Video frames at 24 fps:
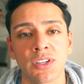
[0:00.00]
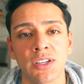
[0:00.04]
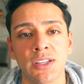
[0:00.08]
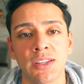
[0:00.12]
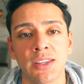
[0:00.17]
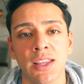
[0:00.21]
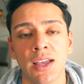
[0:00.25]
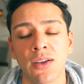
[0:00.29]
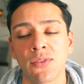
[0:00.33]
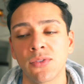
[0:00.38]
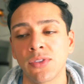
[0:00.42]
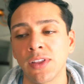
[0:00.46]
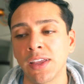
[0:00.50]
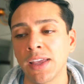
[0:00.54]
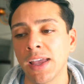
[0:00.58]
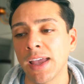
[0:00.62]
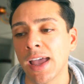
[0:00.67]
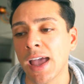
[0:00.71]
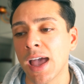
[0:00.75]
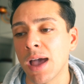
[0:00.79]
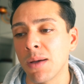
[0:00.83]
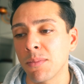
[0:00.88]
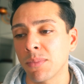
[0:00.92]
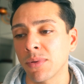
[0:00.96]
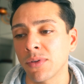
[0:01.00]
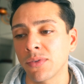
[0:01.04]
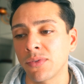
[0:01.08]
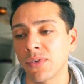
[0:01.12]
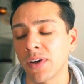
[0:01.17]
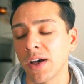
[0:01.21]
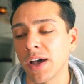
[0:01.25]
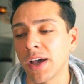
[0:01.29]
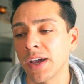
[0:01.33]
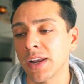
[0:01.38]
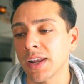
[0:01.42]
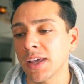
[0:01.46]
It definitely
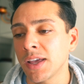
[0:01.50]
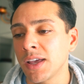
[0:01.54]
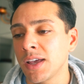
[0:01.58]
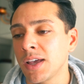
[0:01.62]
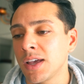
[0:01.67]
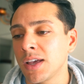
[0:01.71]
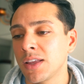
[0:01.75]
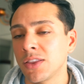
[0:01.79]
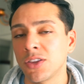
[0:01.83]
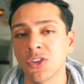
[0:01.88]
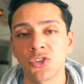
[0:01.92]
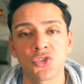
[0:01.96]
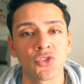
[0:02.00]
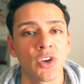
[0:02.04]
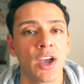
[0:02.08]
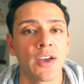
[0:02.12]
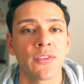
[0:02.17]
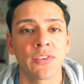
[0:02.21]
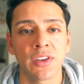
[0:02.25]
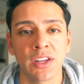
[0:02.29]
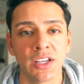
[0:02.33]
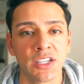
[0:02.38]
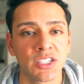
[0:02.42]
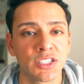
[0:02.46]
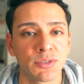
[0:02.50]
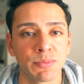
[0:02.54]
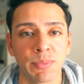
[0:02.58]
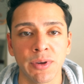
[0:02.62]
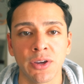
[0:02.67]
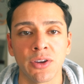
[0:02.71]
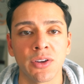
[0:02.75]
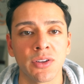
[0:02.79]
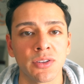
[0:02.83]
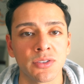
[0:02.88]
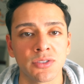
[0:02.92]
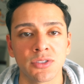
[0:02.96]
amplified the driving
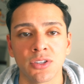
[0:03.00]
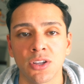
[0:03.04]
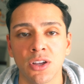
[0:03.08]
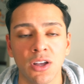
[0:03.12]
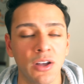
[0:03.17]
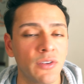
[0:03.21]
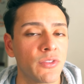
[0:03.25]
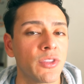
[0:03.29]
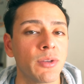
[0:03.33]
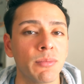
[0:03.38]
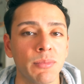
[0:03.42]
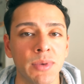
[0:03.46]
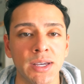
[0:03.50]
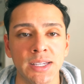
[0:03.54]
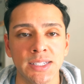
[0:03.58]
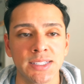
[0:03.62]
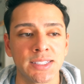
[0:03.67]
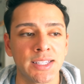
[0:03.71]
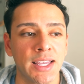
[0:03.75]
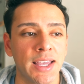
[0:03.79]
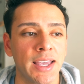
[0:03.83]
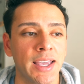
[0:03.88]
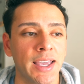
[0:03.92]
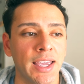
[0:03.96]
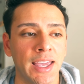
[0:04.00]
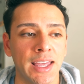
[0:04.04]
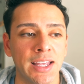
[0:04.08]
experience of the Mustang,